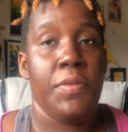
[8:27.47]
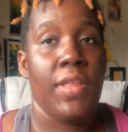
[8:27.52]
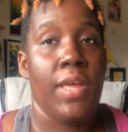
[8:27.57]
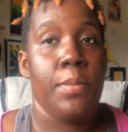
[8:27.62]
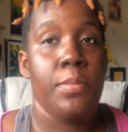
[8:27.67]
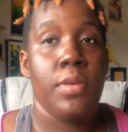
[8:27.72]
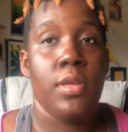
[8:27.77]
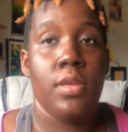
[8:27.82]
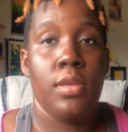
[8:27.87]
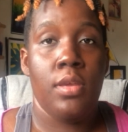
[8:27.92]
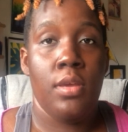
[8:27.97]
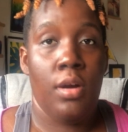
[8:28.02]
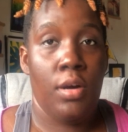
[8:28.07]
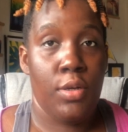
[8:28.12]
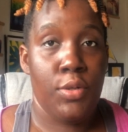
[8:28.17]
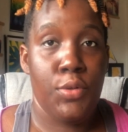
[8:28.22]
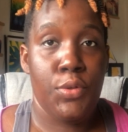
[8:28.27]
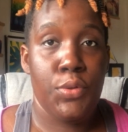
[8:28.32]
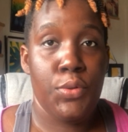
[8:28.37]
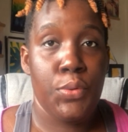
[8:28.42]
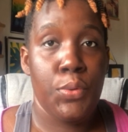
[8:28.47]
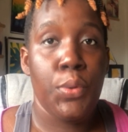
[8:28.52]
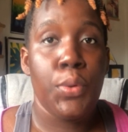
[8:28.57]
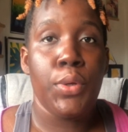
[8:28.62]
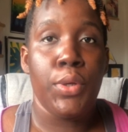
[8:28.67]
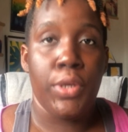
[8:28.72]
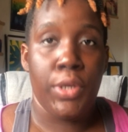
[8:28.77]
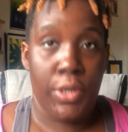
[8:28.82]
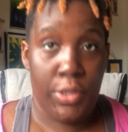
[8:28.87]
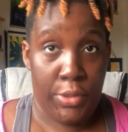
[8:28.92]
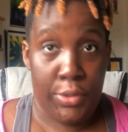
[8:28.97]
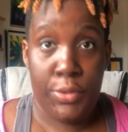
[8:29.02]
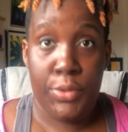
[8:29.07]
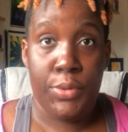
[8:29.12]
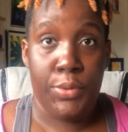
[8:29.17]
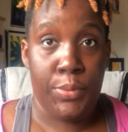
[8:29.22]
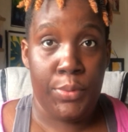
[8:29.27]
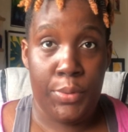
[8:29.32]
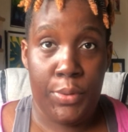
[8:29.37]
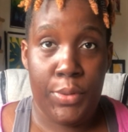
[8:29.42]
with them, you undo,
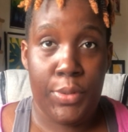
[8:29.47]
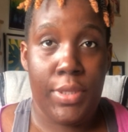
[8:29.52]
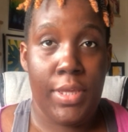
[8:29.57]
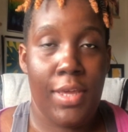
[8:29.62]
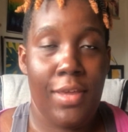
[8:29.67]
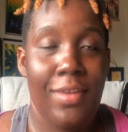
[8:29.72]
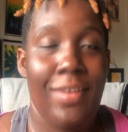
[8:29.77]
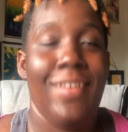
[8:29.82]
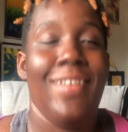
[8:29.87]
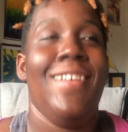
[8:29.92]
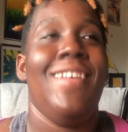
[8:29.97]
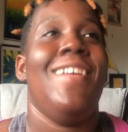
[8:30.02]
okay?